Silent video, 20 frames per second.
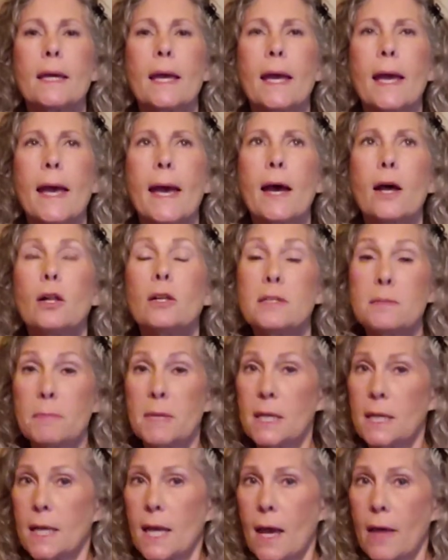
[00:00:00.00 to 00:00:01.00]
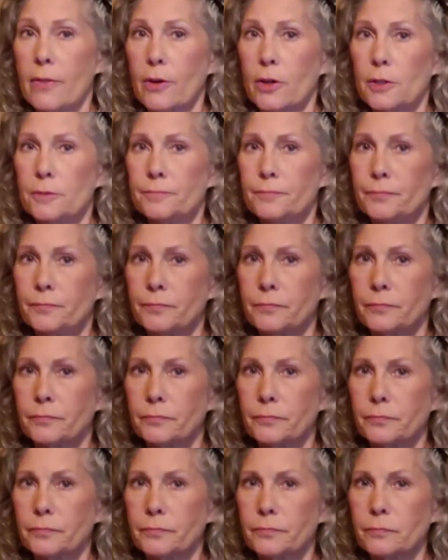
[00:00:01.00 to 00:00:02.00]
held me together
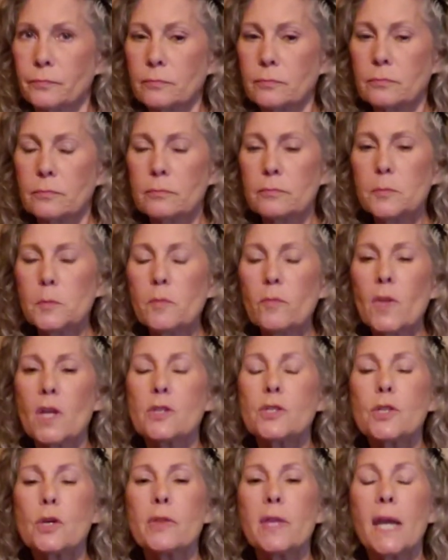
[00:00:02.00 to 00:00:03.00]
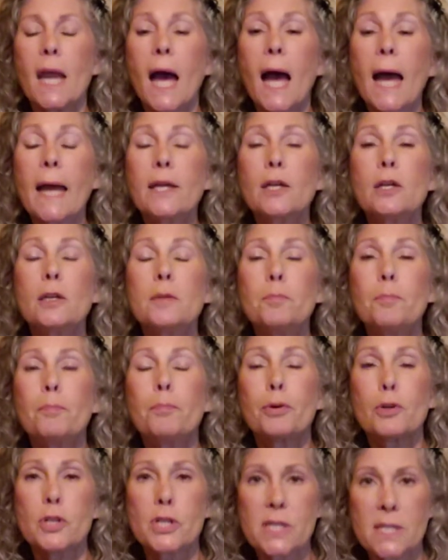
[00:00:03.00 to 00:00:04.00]
so that I could
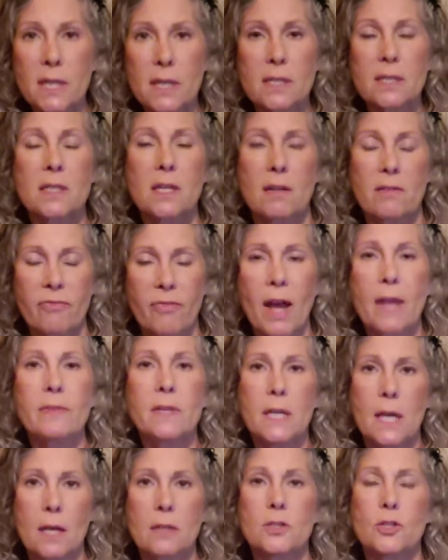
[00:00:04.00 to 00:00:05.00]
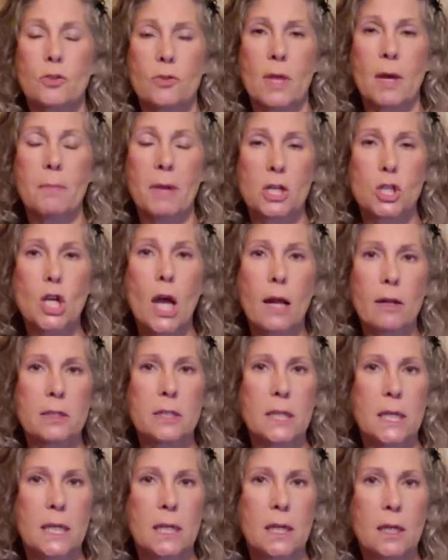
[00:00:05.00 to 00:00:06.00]
persist and find the answer that my
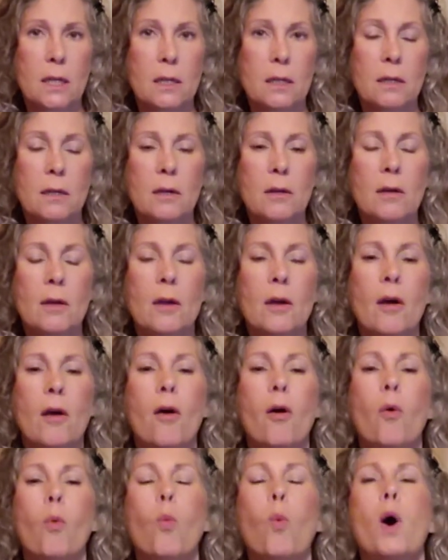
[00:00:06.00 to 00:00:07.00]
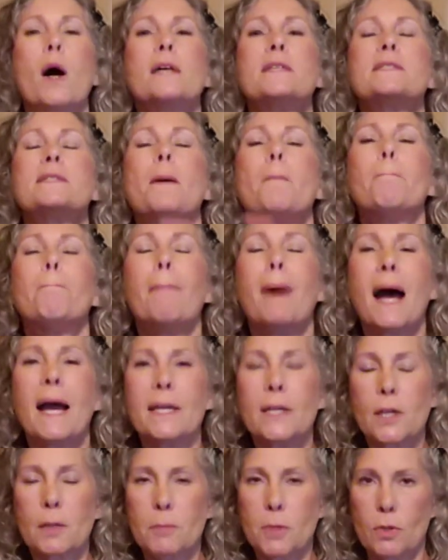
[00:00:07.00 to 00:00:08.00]
child needed was my
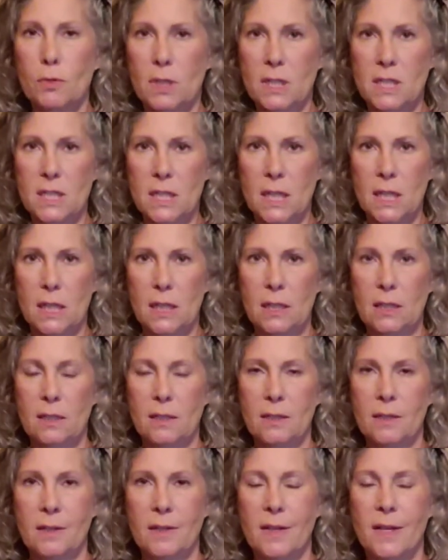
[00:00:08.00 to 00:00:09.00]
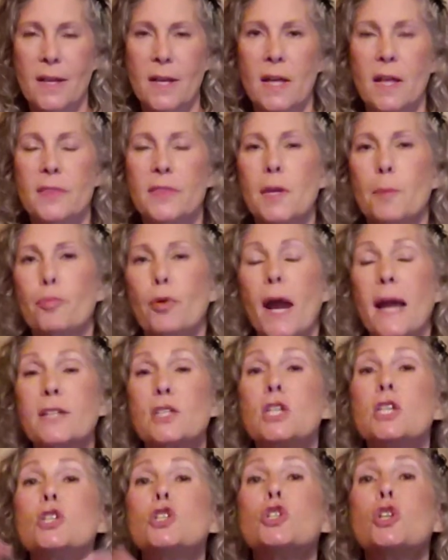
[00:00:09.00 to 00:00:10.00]
community. The
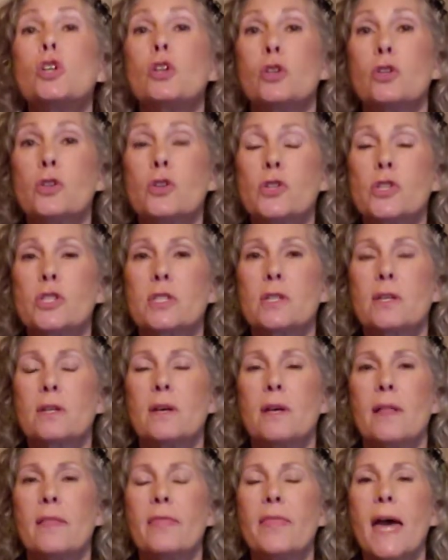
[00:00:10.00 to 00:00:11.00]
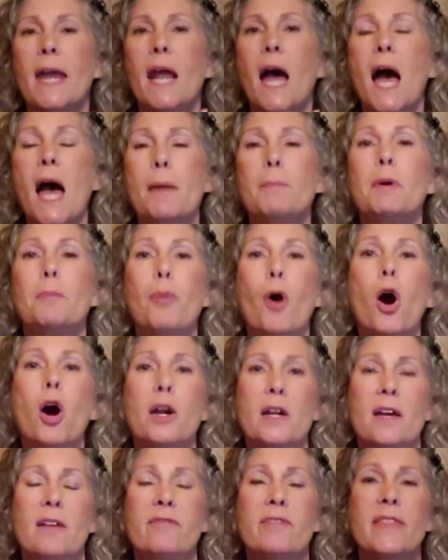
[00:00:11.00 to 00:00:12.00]
practitioners that I'm a
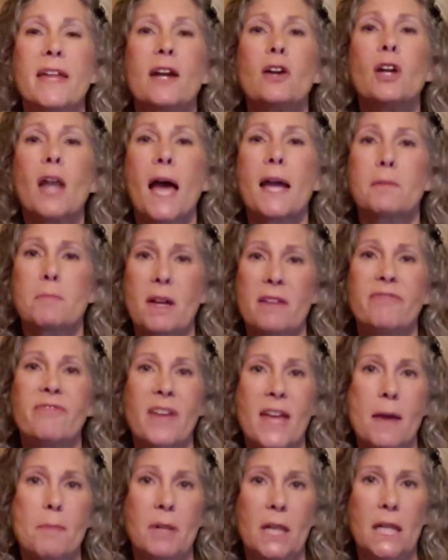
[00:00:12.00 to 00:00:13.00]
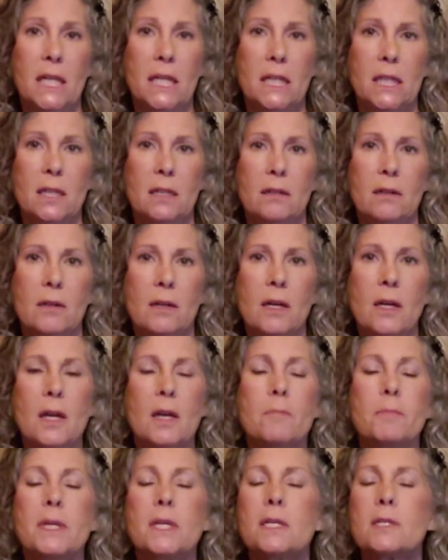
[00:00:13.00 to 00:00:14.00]
part of, they're like my family,
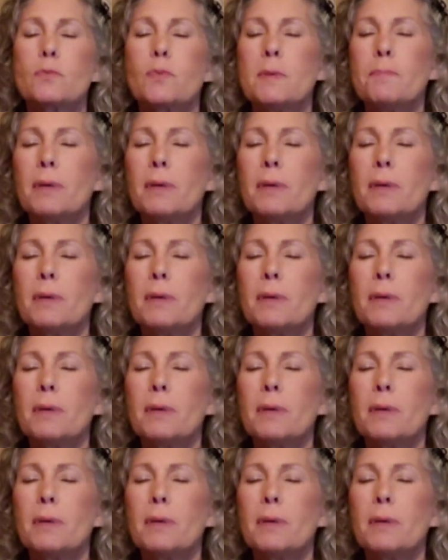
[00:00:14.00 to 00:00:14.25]
because we